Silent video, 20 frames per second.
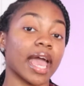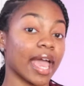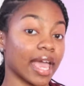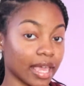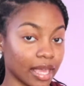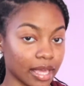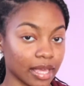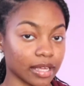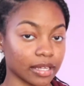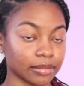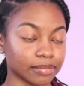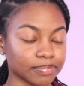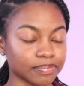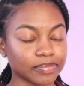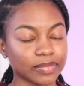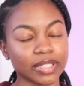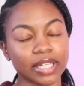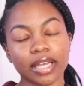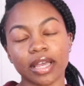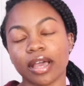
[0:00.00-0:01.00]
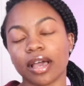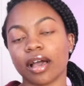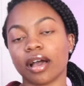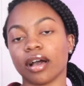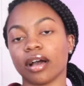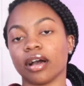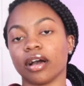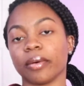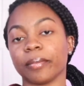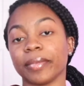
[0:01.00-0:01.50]
a.m.
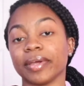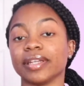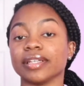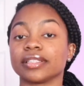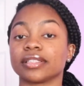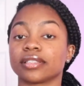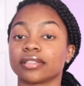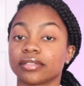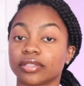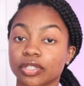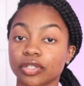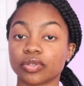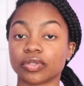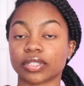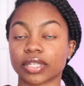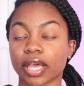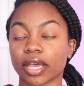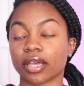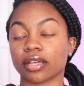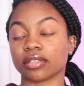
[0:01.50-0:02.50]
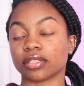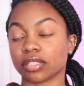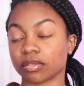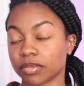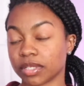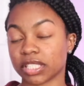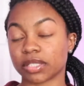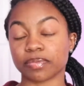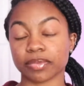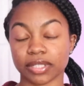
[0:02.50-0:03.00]
It is Tuesday, to
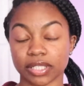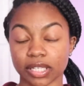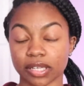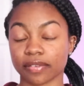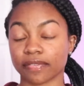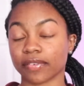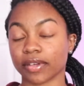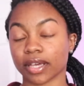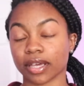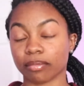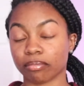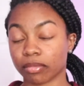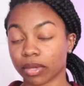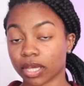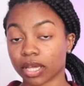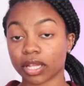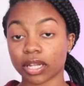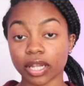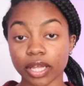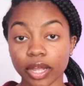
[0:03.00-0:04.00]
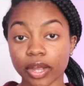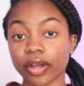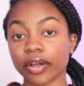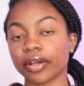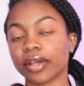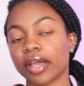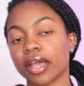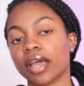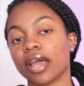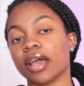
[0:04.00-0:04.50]
be specific and
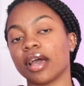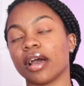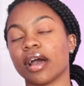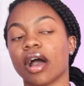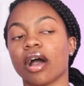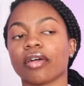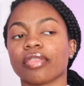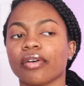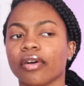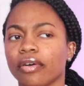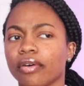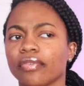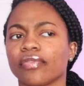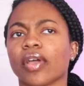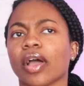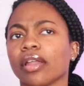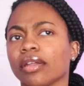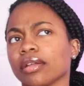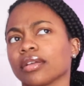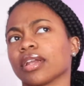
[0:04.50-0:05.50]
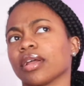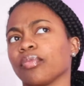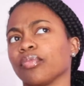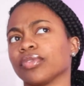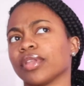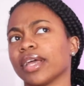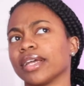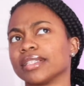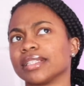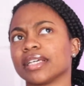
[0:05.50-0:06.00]
clear. Although, if y'all looked up
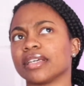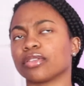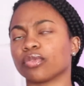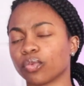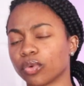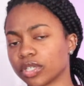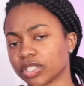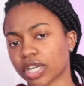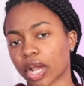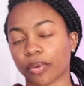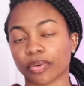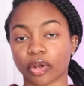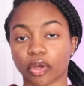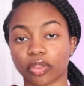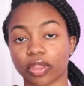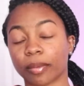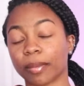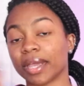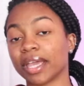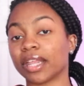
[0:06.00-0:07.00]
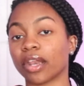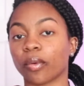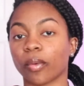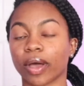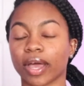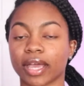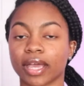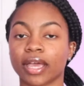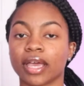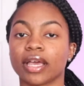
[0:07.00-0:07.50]
what the 18th was, y'all would know that. But
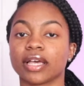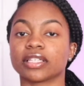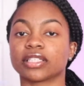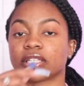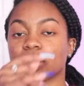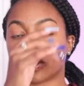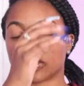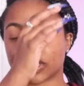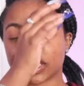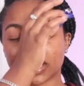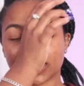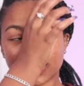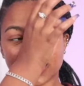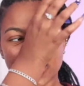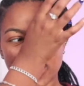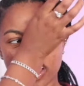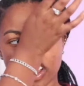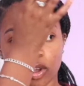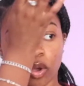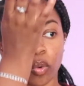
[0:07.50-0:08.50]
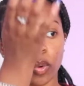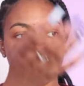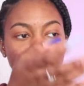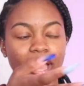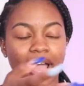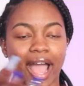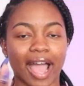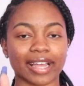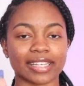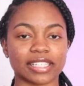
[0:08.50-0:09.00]
anyway, so just a
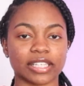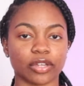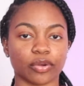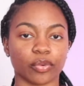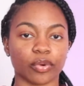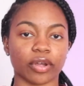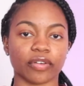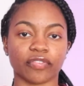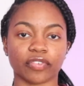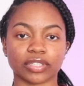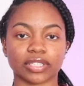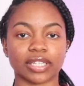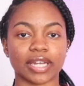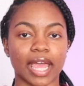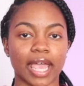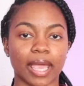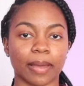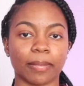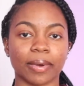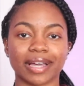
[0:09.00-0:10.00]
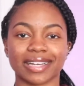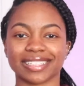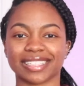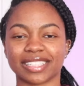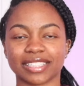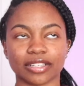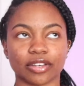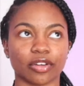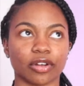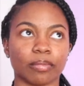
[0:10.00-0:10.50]
quick itinerary for today because
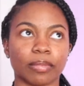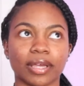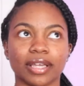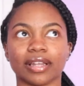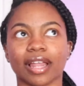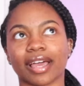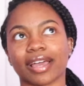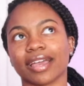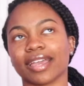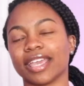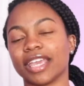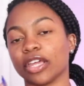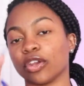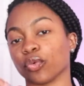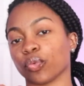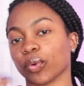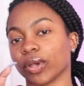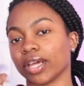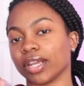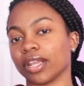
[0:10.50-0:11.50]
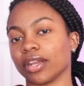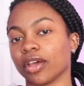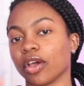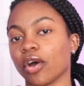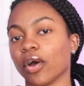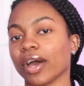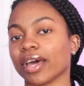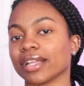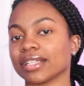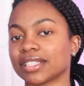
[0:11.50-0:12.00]
it's going to be like a getting ready to
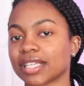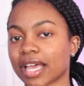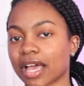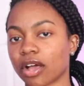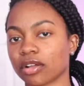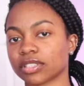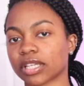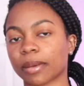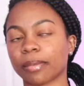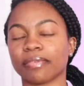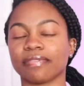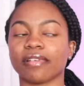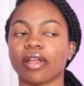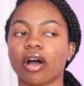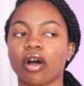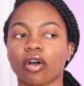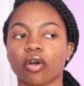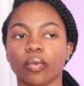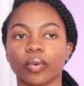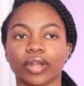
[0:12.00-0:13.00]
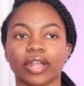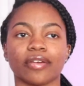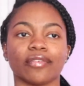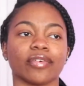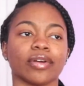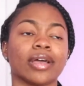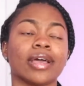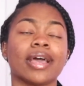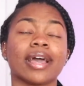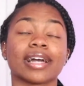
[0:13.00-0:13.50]
go out of town type of vlog or
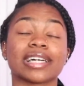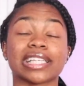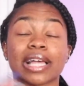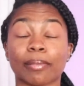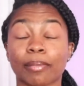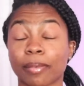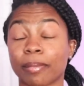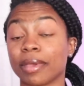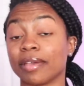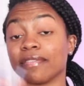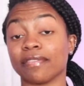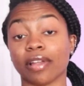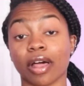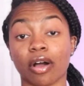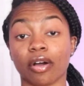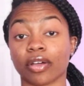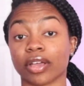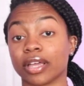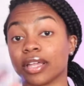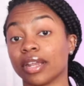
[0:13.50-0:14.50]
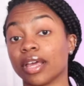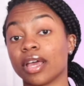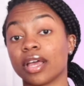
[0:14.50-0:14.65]
whatever. Because I'm going to be vlogging